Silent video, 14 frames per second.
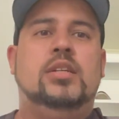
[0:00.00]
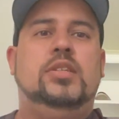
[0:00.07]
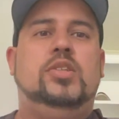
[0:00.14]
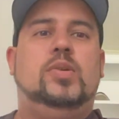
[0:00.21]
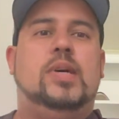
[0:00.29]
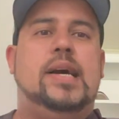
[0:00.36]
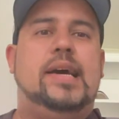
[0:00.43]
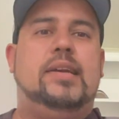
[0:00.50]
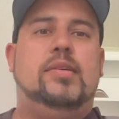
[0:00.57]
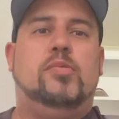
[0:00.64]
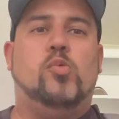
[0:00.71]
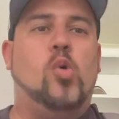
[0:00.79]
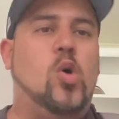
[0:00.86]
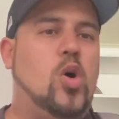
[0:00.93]
You
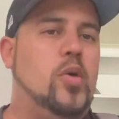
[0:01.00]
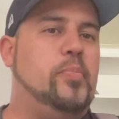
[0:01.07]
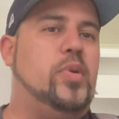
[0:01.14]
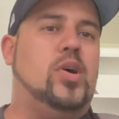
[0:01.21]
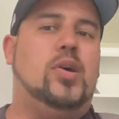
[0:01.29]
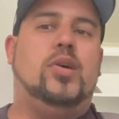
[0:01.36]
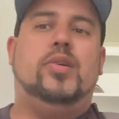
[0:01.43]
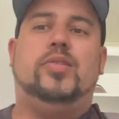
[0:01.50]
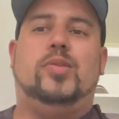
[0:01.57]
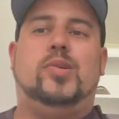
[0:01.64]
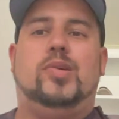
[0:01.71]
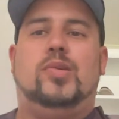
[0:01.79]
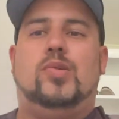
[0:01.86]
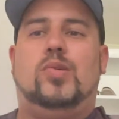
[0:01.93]
at Walmart
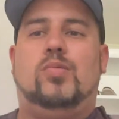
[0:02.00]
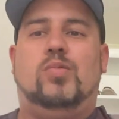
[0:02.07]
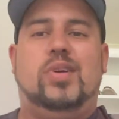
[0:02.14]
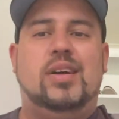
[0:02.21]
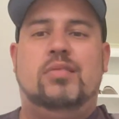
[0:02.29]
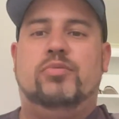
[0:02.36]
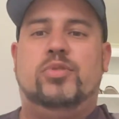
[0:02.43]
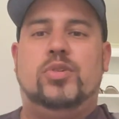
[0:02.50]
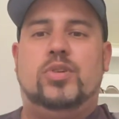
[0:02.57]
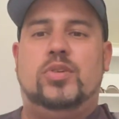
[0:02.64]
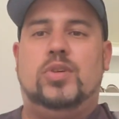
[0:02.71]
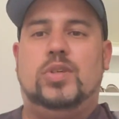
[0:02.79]
or whatever,